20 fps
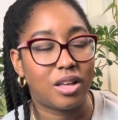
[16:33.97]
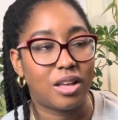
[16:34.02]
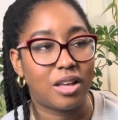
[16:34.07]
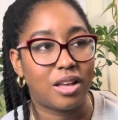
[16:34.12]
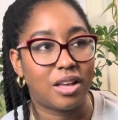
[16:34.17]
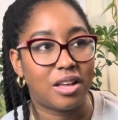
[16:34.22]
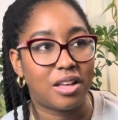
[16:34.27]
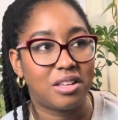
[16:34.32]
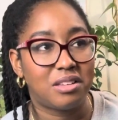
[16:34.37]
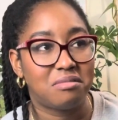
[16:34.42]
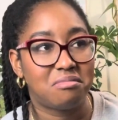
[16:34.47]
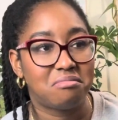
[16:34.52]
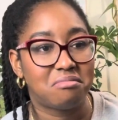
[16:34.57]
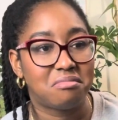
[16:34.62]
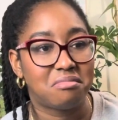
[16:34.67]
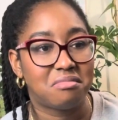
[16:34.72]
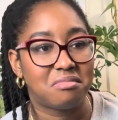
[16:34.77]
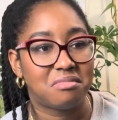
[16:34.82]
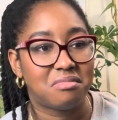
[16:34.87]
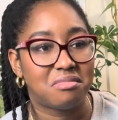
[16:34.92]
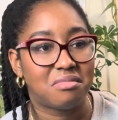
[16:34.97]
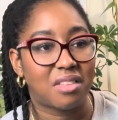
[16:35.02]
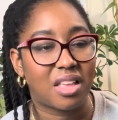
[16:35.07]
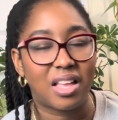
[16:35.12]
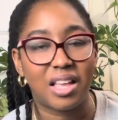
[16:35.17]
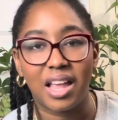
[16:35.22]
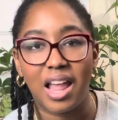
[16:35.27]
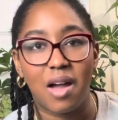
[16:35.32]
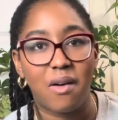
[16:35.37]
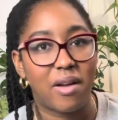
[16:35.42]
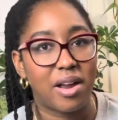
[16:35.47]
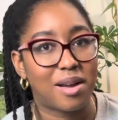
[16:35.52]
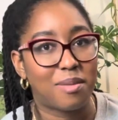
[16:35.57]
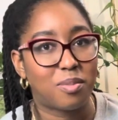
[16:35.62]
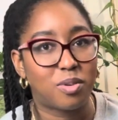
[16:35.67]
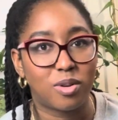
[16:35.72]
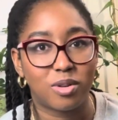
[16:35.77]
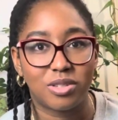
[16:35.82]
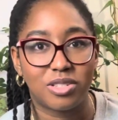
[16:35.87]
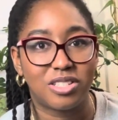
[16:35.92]
like how I
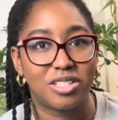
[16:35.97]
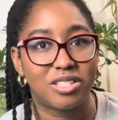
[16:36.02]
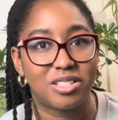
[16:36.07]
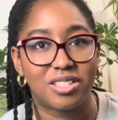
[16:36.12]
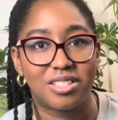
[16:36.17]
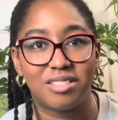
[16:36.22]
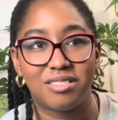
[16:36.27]
approached